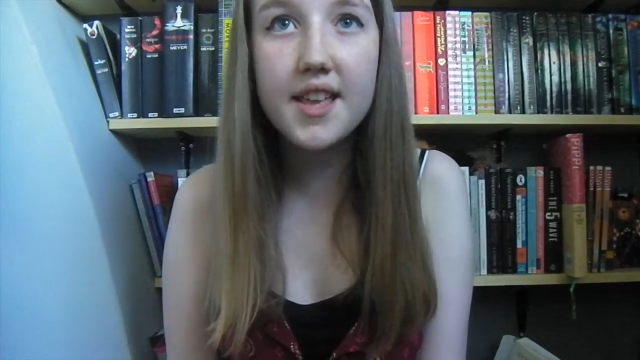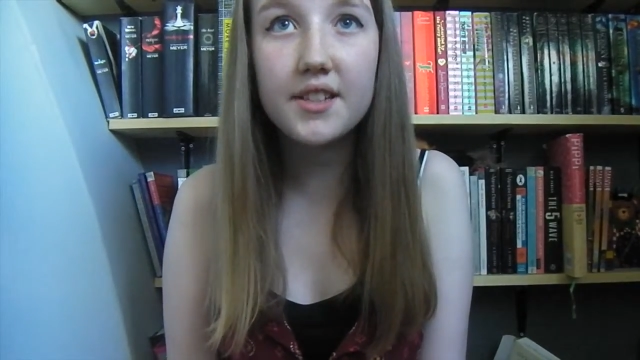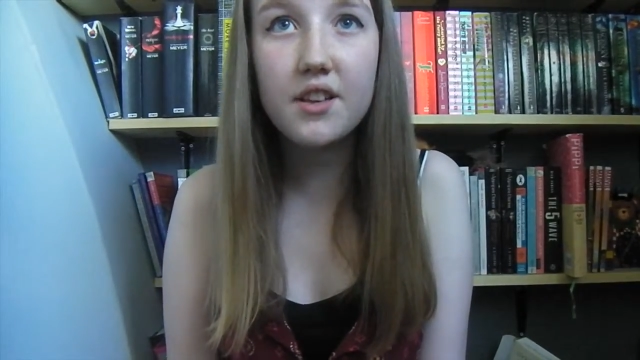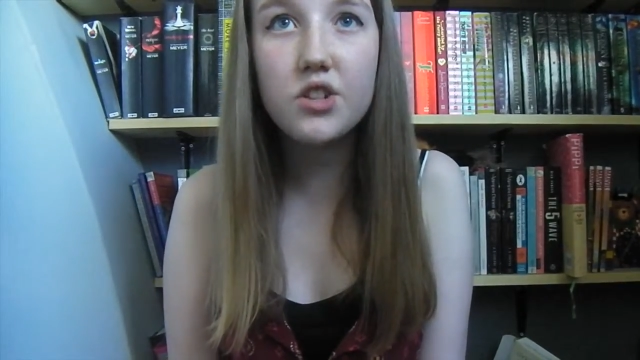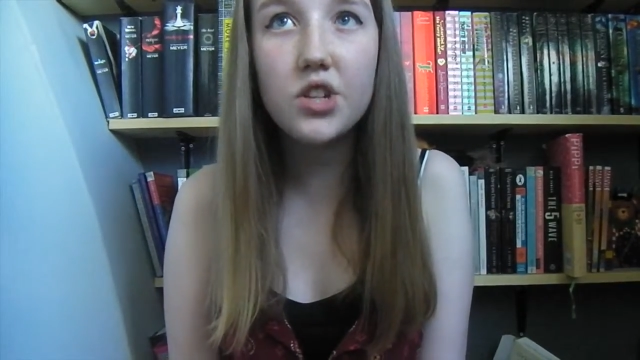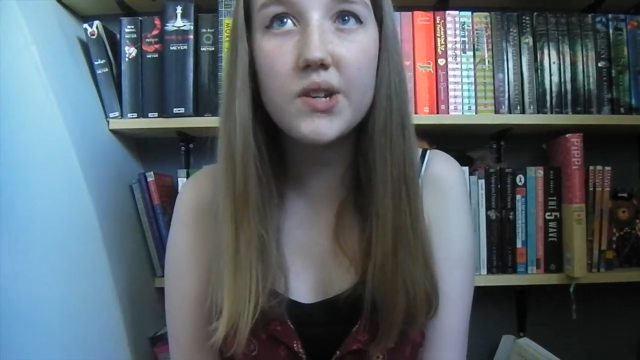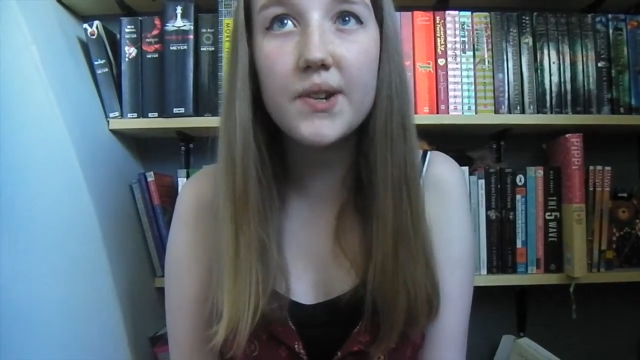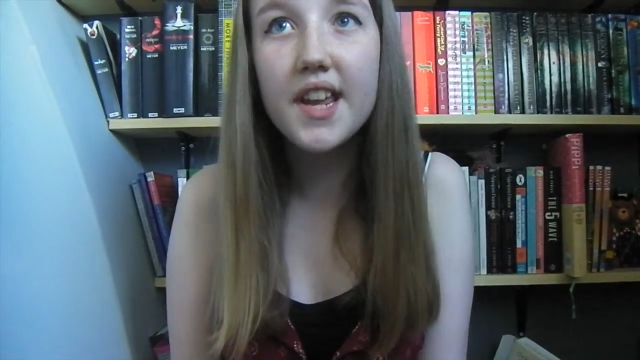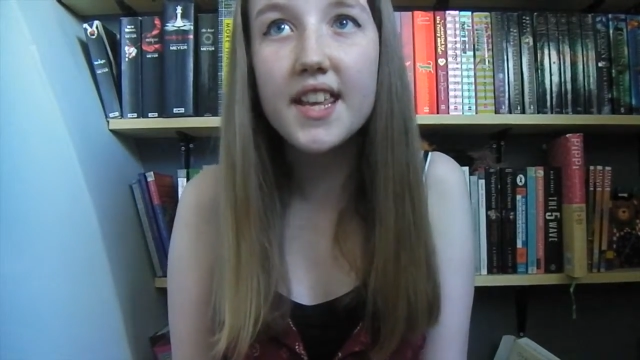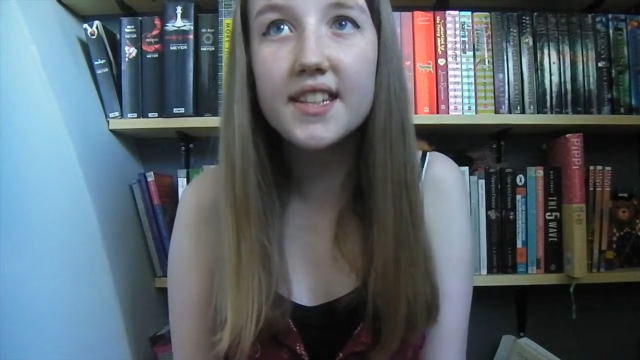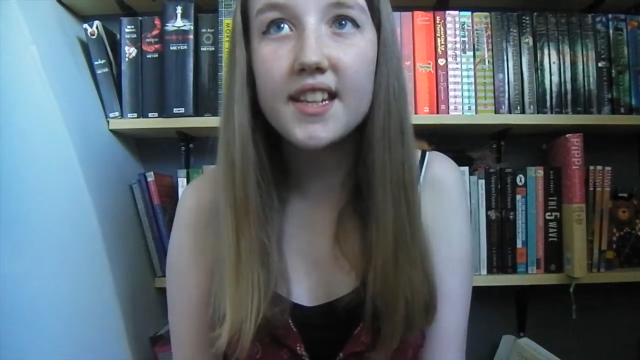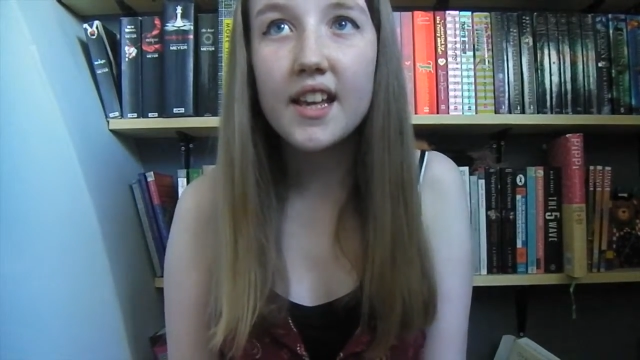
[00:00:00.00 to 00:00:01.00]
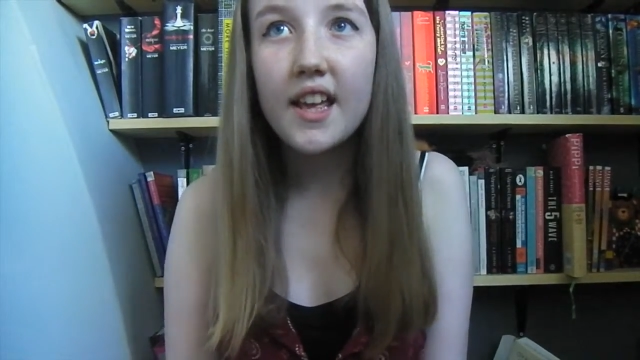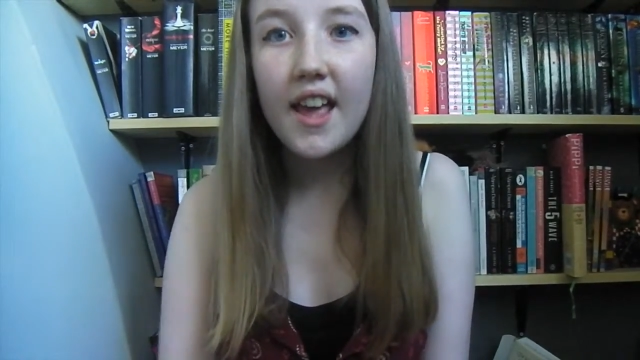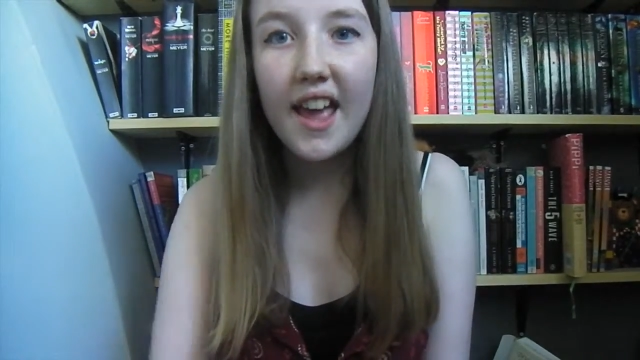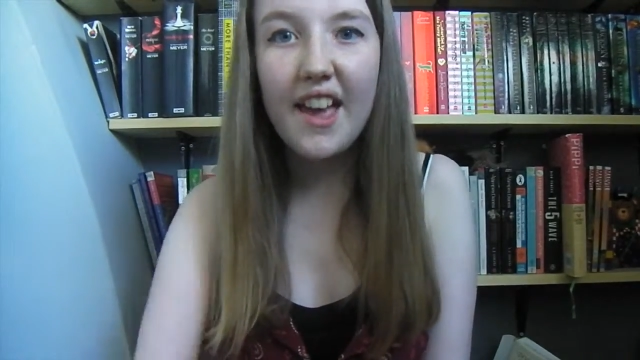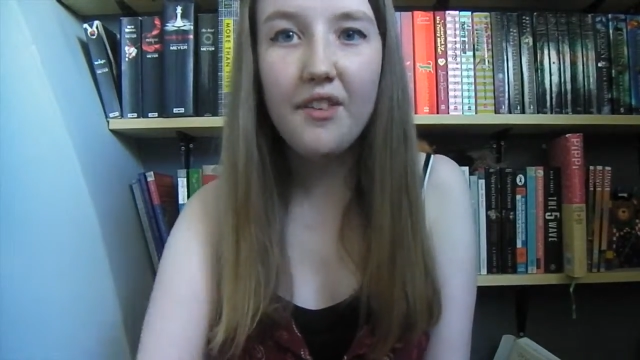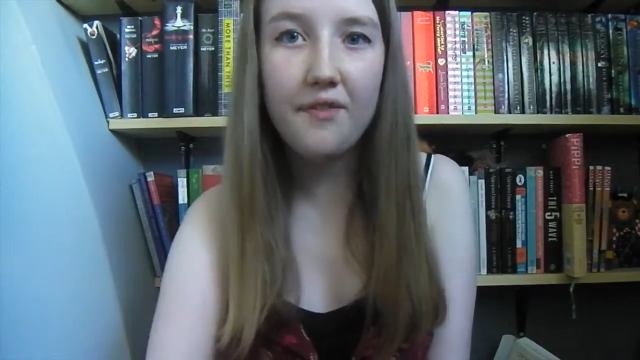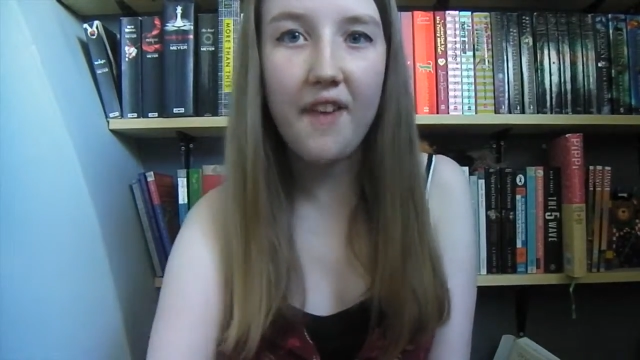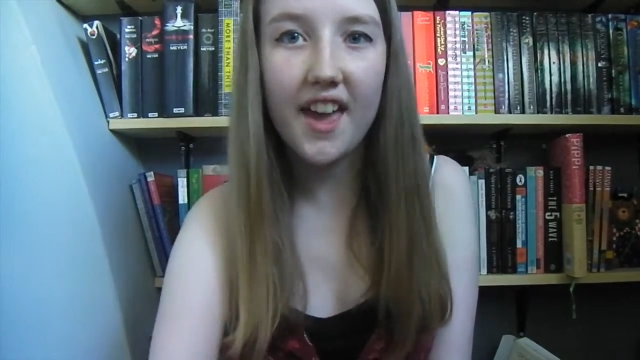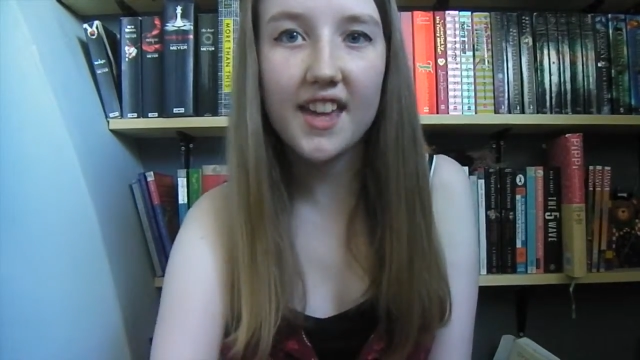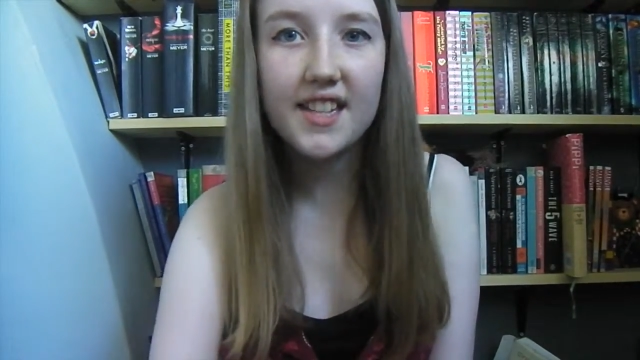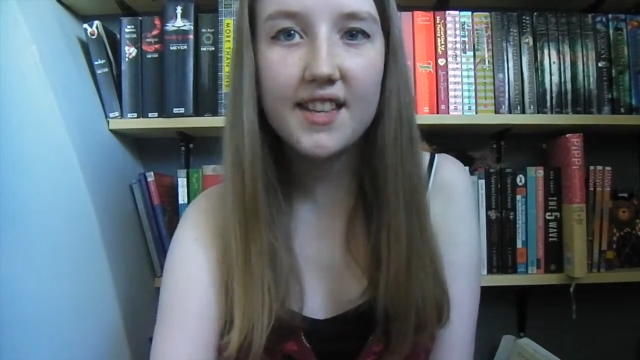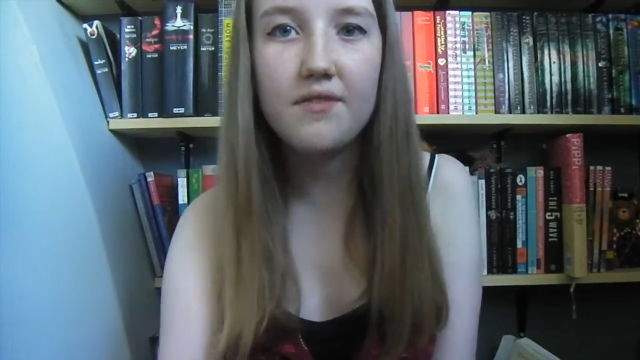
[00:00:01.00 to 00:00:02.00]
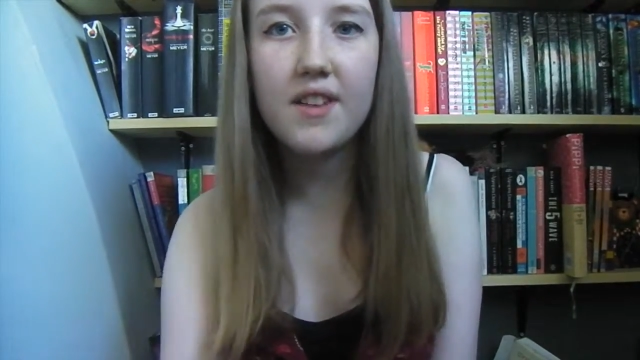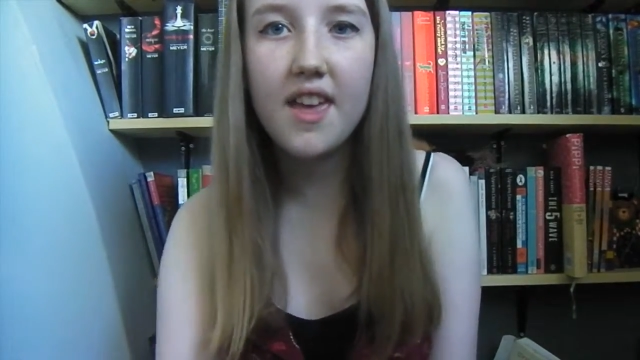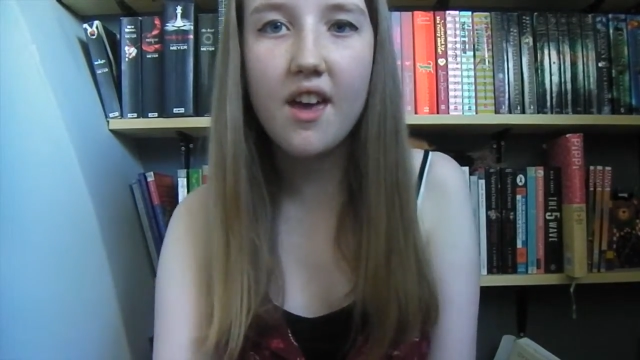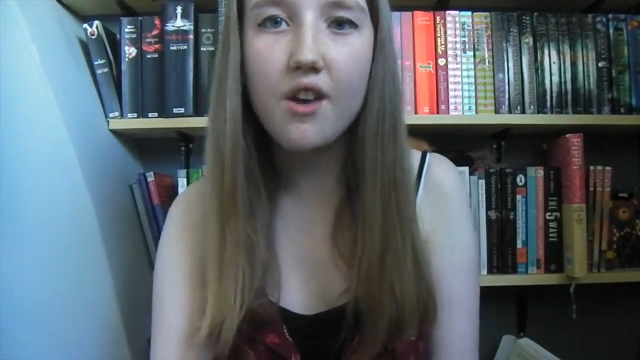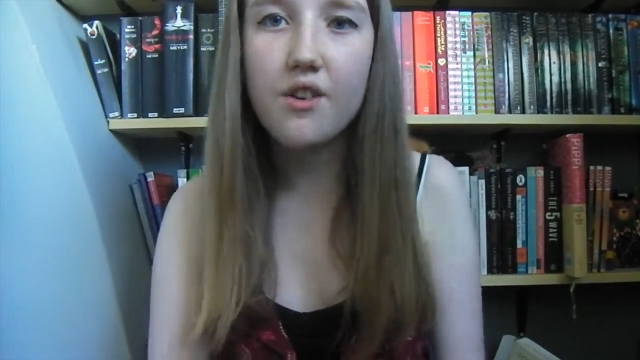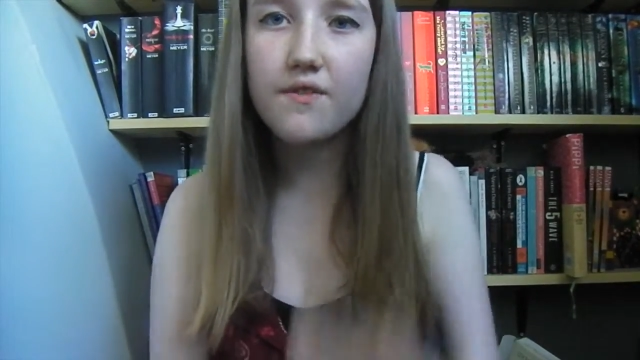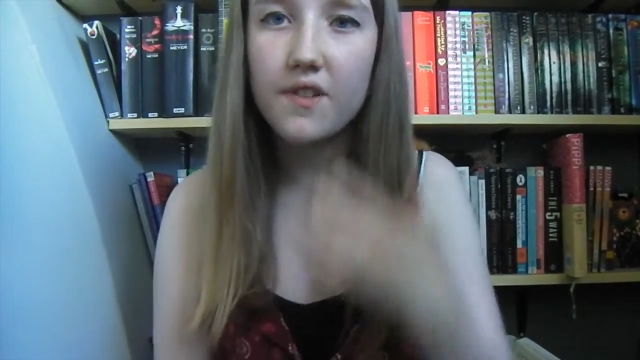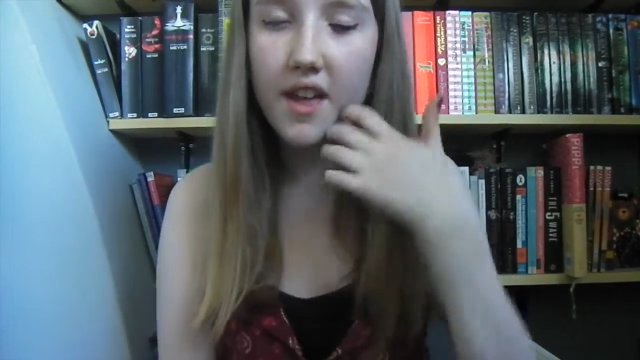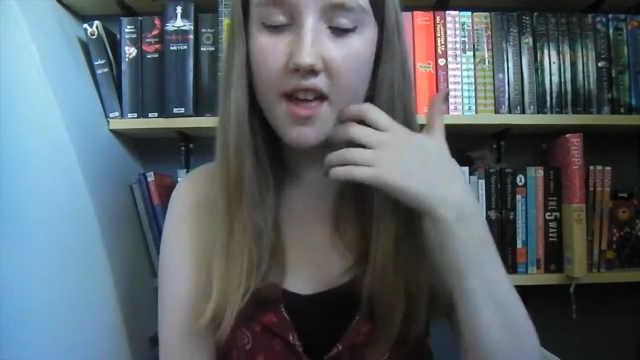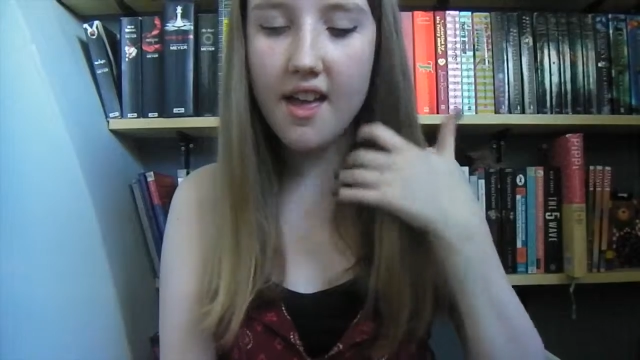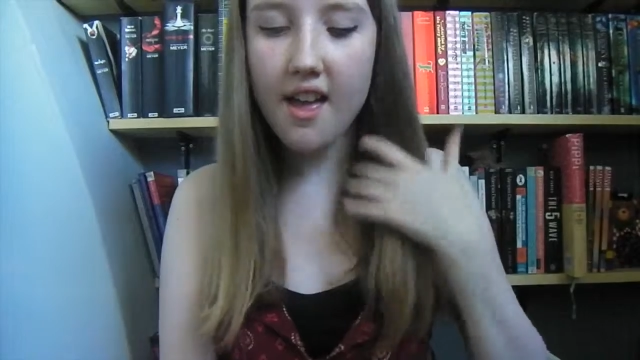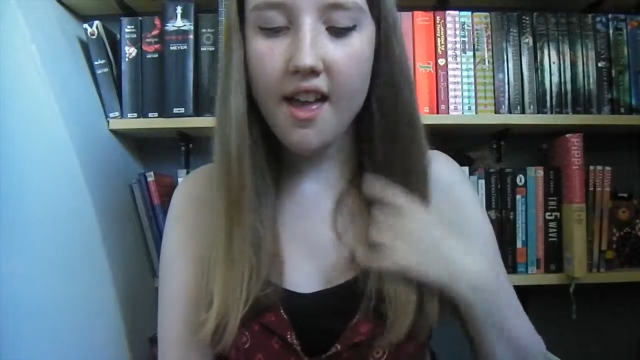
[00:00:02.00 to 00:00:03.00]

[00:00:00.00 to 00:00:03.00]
so June is effectively over.